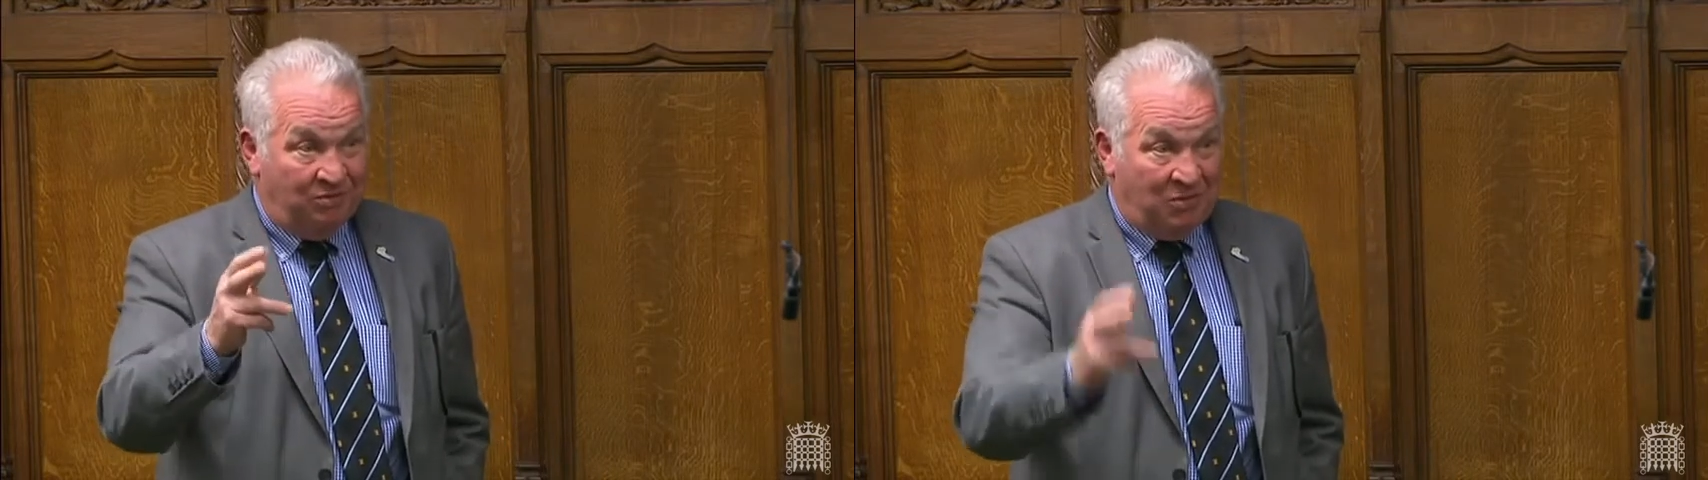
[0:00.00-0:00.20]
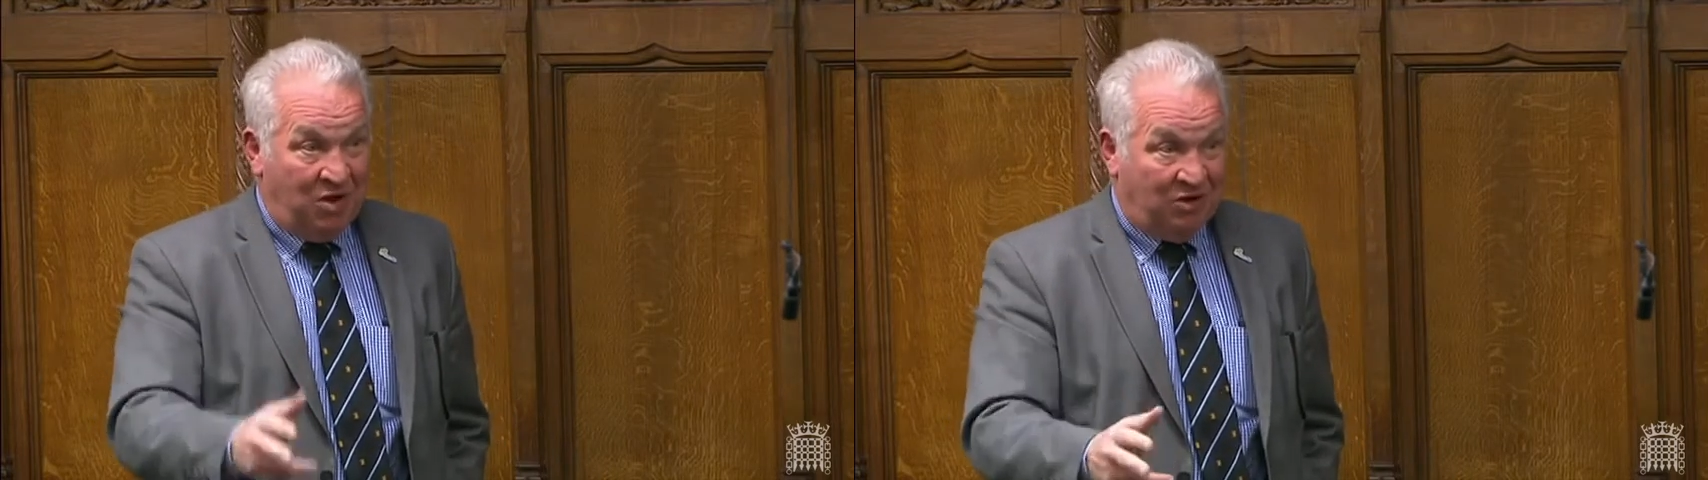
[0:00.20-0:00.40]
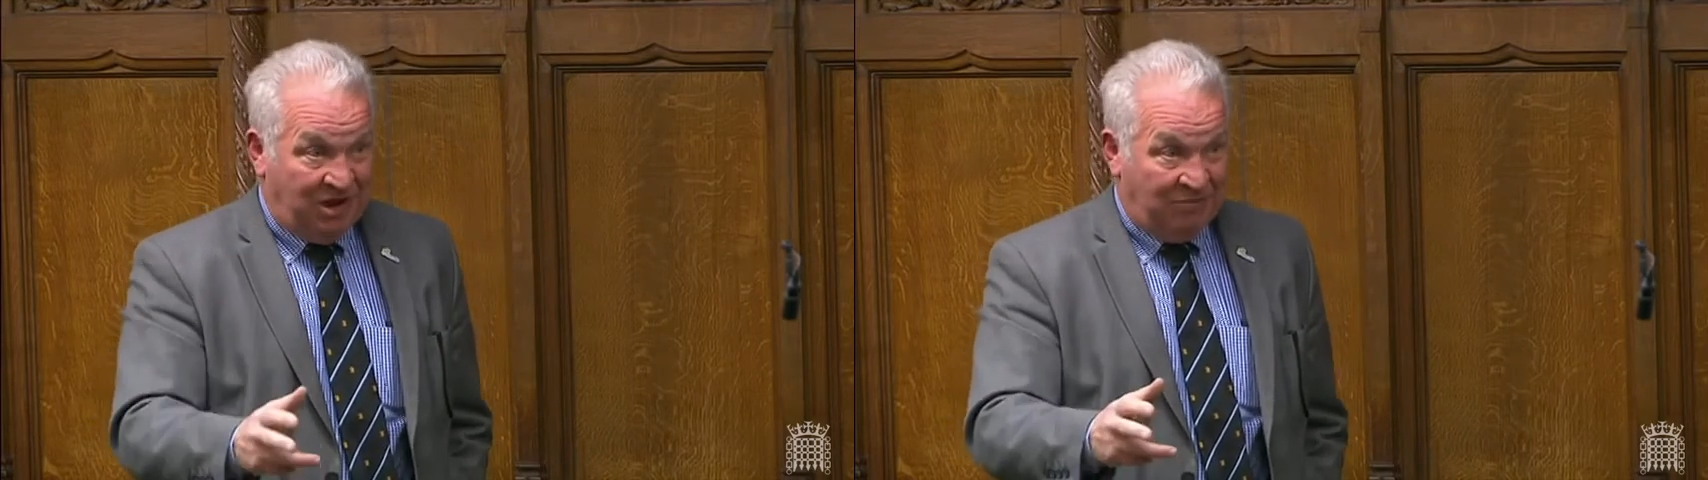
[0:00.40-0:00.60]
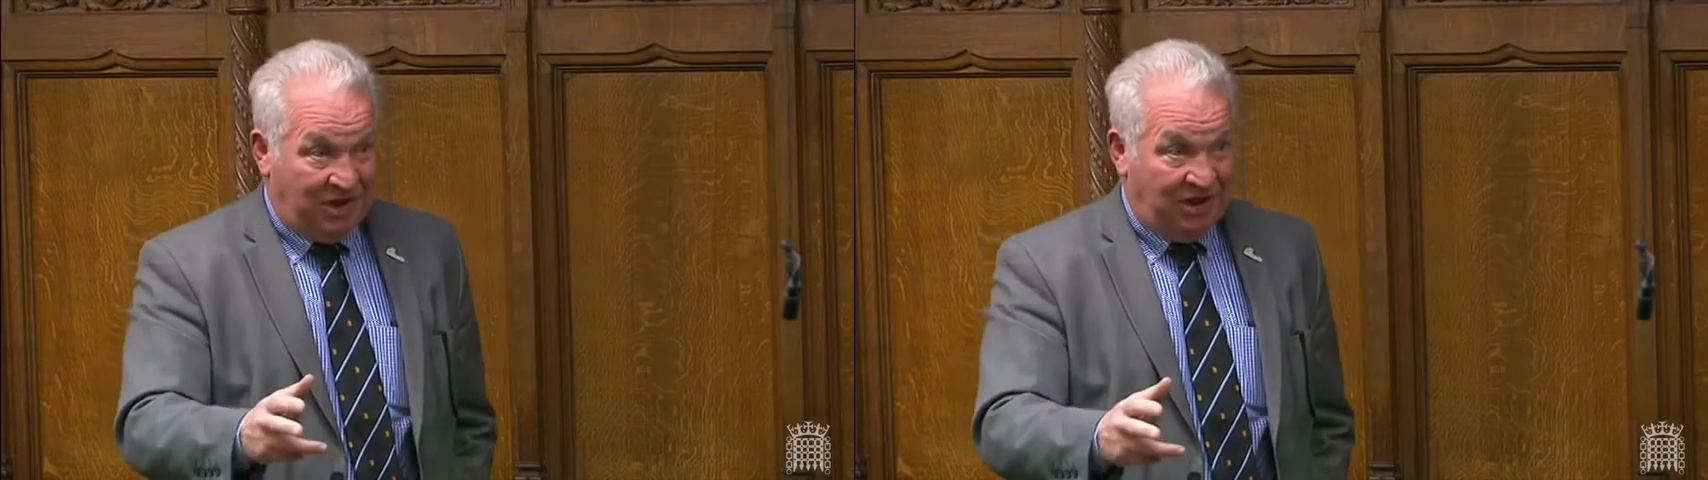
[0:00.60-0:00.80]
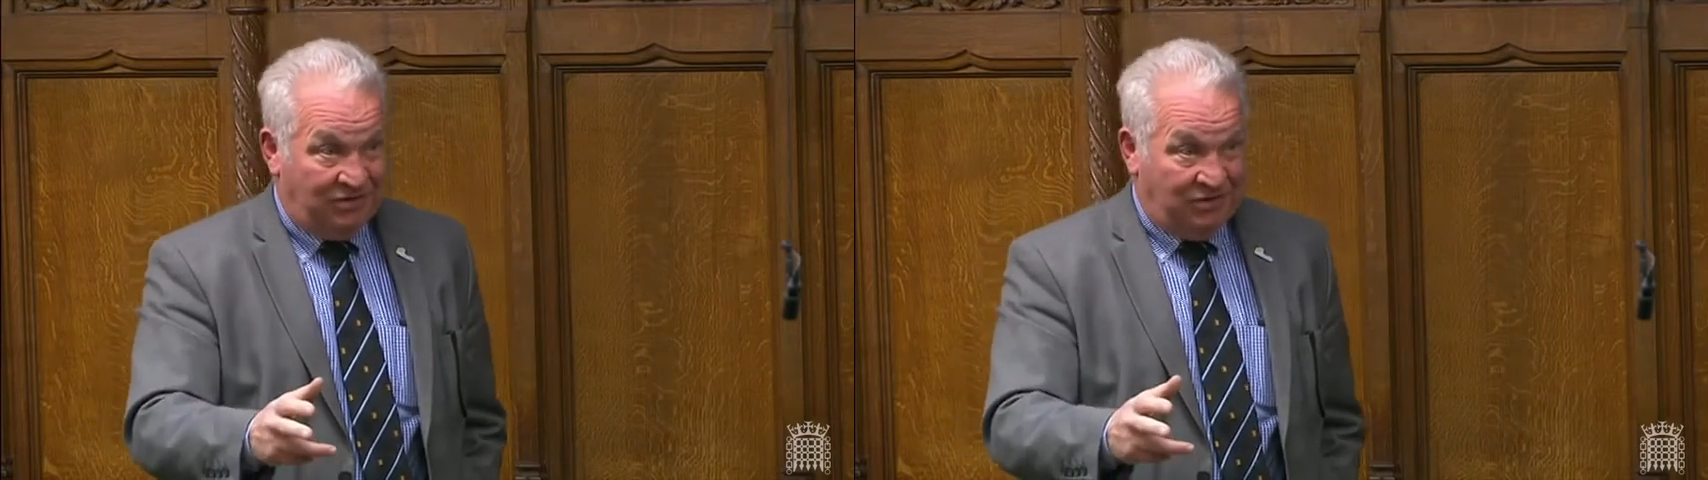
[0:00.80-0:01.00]

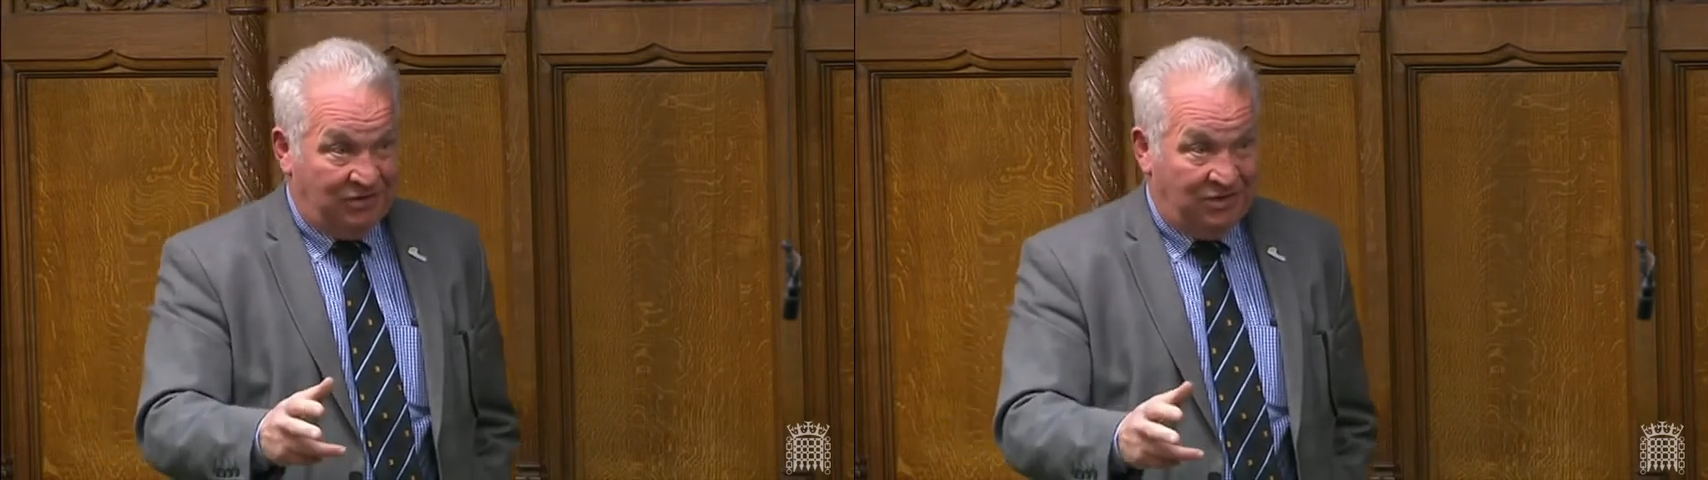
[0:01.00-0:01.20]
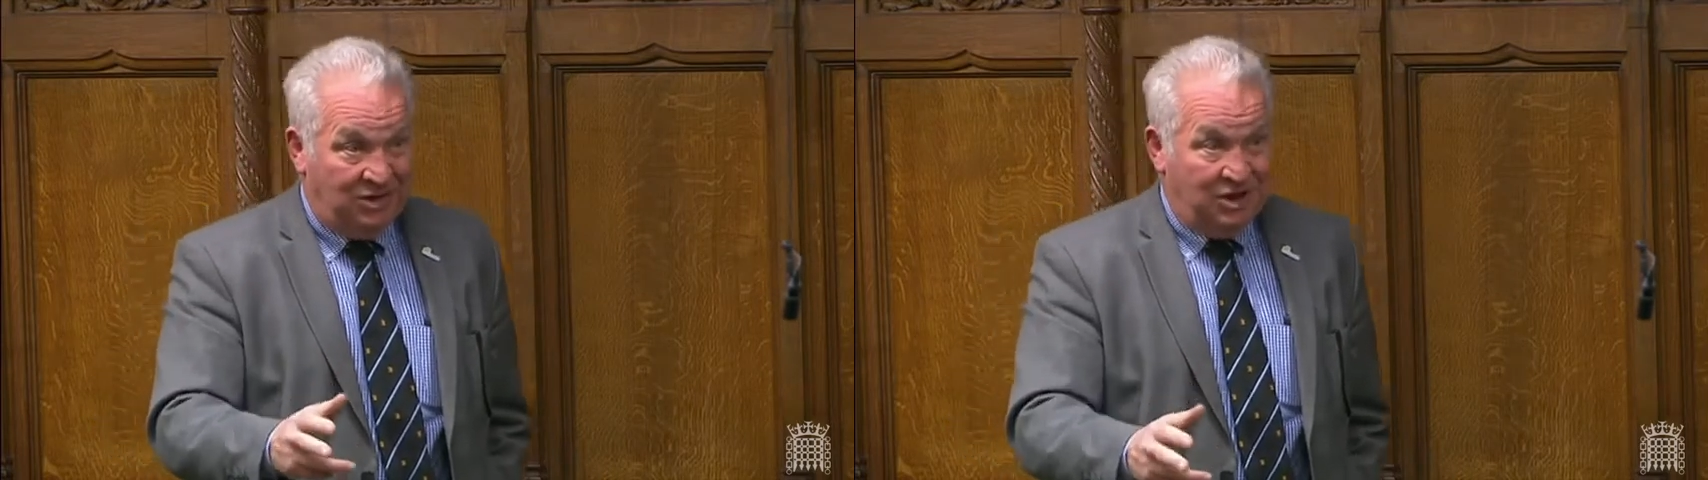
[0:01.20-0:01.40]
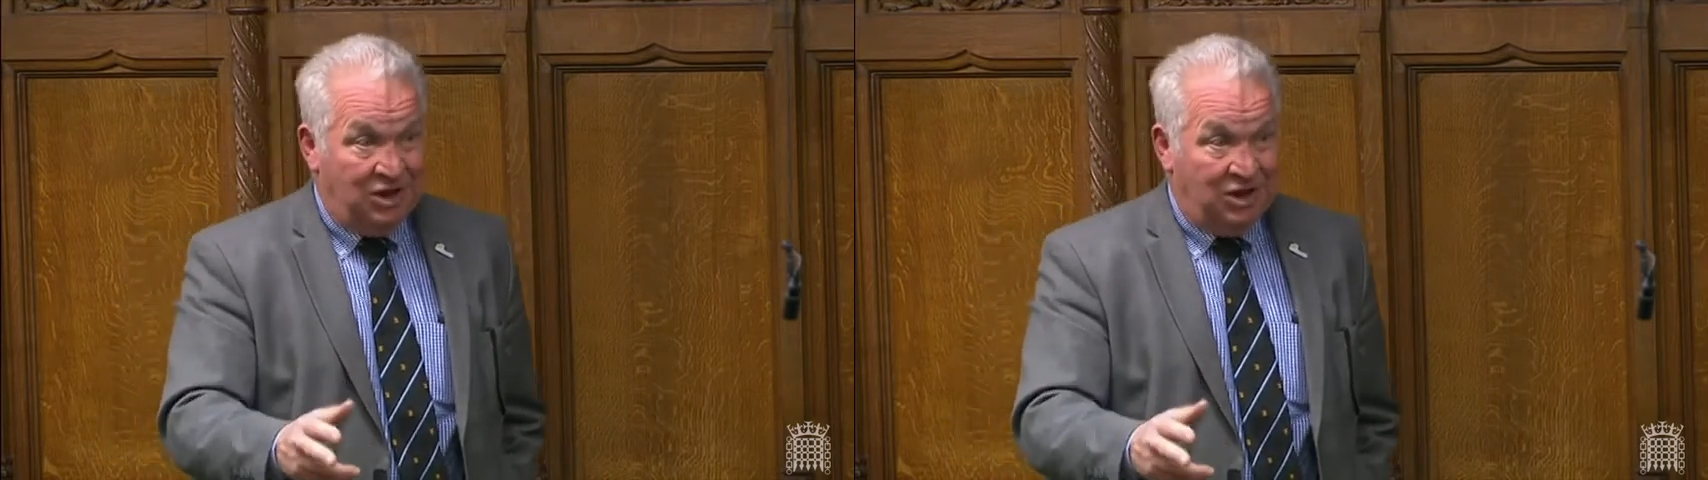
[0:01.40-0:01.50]
marketplace,